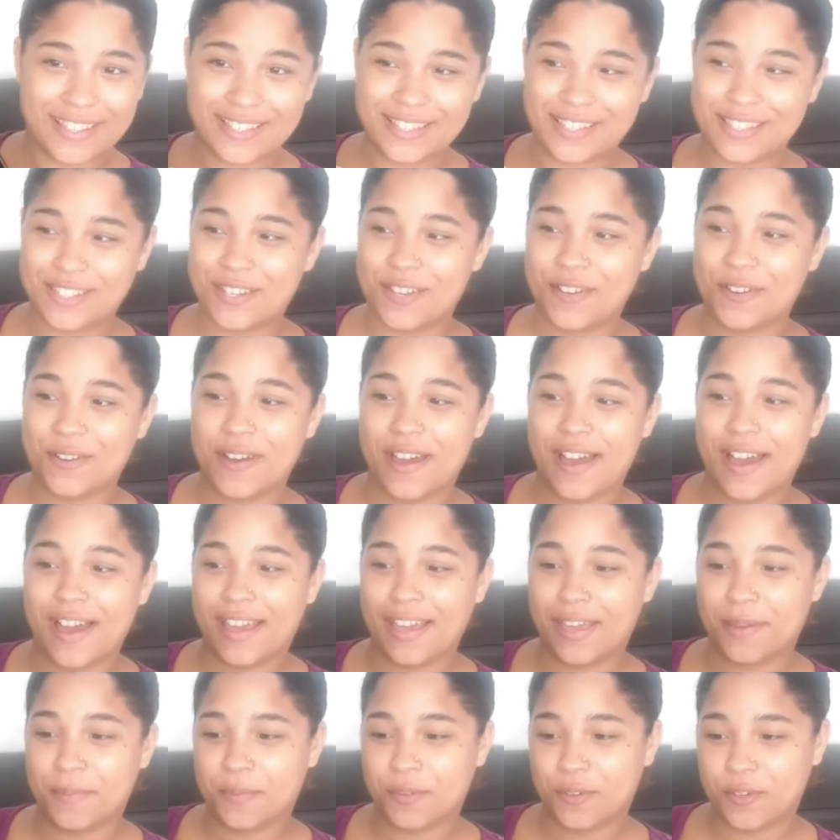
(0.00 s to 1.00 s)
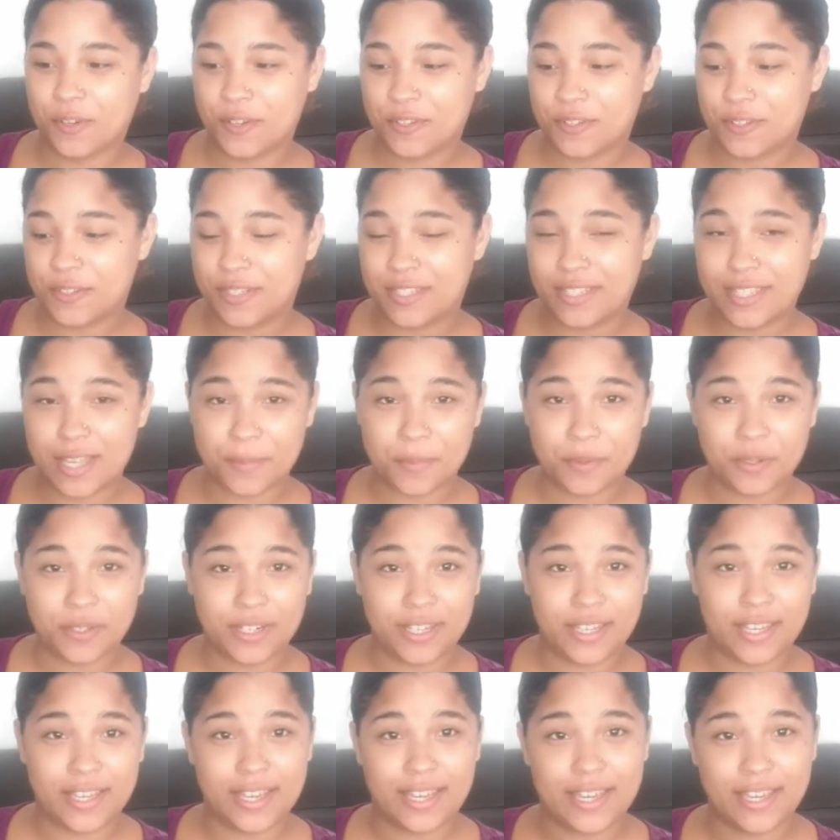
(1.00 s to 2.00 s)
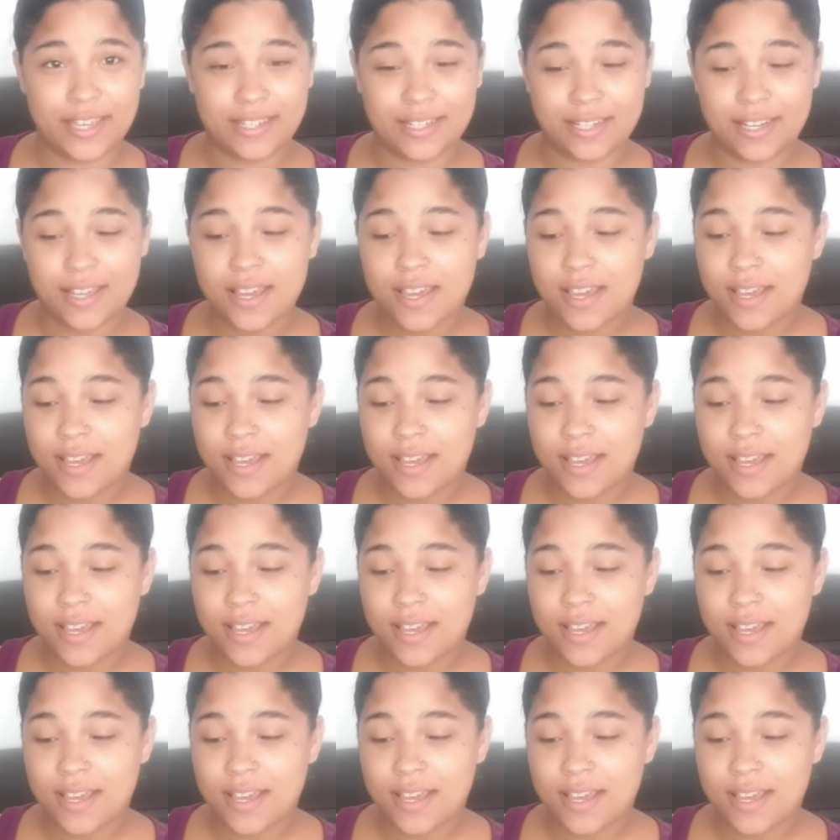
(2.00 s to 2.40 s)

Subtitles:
so I am going to step on it and